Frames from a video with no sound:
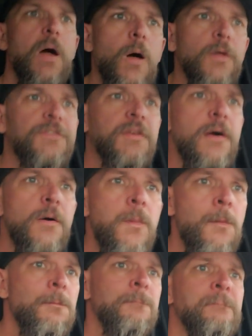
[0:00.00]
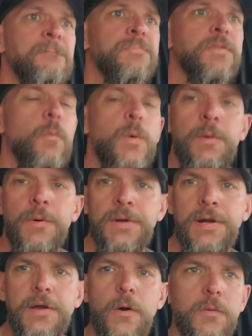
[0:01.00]
Also, we were
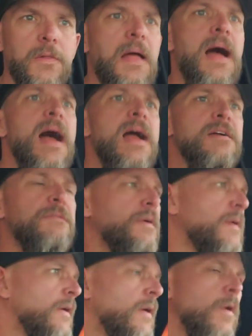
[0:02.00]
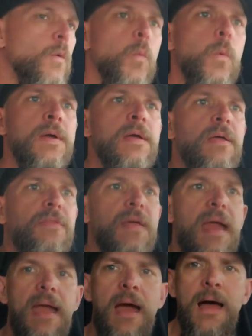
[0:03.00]
going to go live with
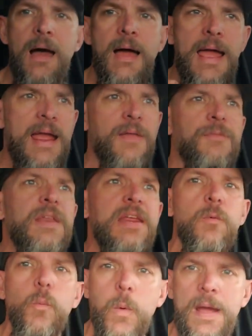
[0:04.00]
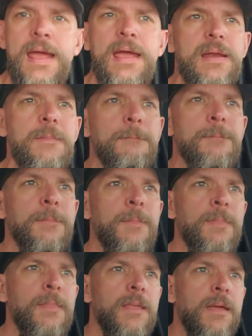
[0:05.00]
Anthony Wade
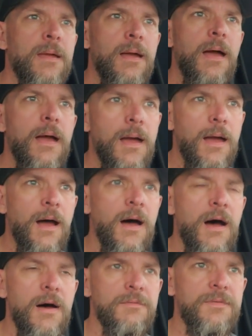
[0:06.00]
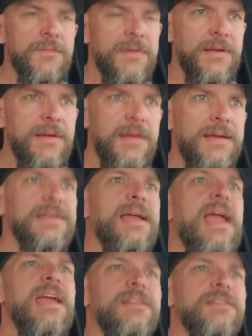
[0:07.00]
of
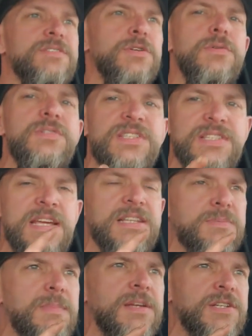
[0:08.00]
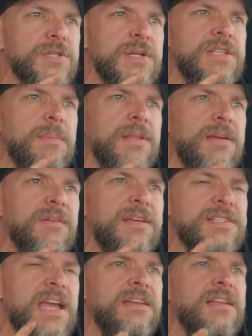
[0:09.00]
826 Ministries, I believe it
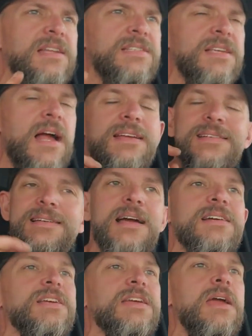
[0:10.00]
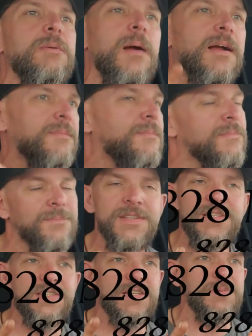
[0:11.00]
is, 896. Gosh, I can't remember.
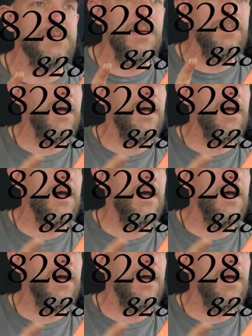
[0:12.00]
This slips my